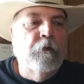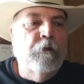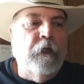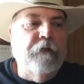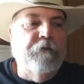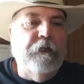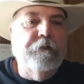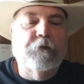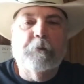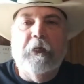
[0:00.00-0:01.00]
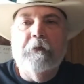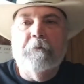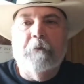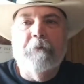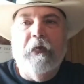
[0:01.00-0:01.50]
Now I've had this pain in
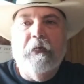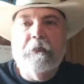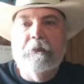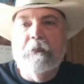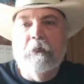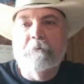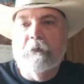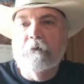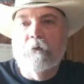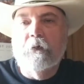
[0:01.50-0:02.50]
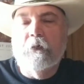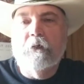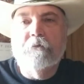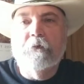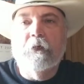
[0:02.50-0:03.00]
my back and down in my groin
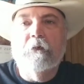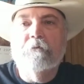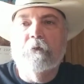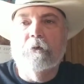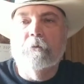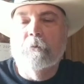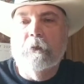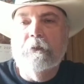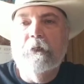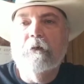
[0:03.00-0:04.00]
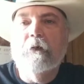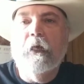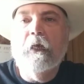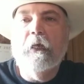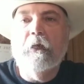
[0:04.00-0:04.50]
off and on for a year and a
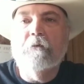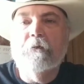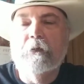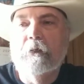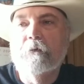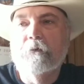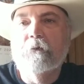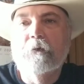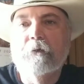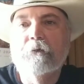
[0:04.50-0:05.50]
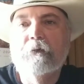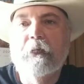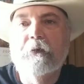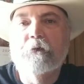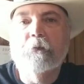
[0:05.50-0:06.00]
half. And there's there's
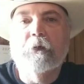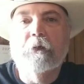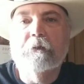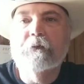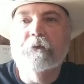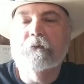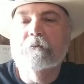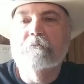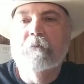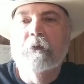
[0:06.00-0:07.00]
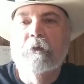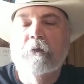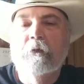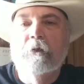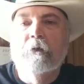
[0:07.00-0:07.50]
days where it just
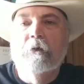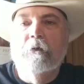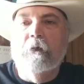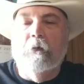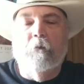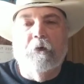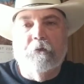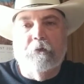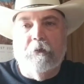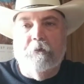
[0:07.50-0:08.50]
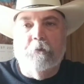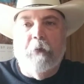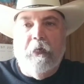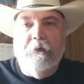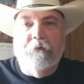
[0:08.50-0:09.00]
it wasn't as
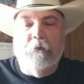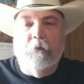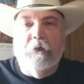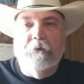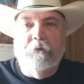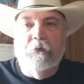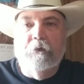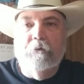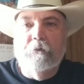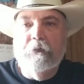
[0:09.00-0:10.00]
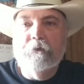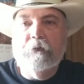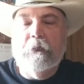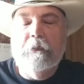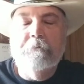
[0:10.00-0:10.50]
bad as it was this
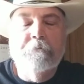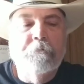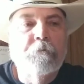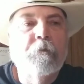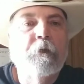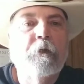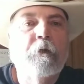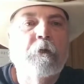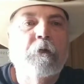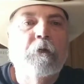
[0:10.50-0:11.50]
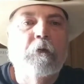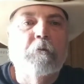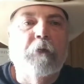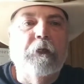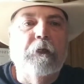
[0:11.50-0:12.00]
time,
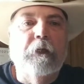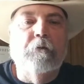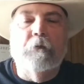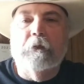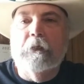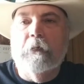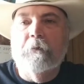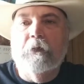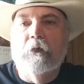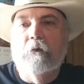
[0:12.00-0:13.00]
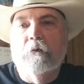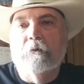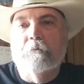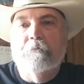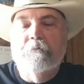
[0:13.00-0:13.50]
but it would come and go
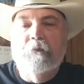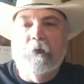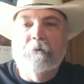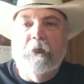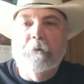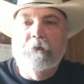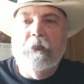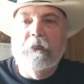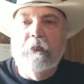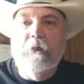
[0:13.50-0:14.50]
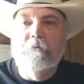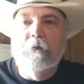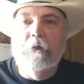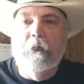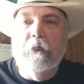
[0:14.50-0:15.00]
and sometimes lay you up
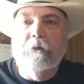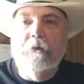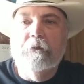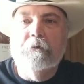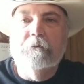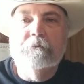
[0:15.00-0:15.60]
for a day or two.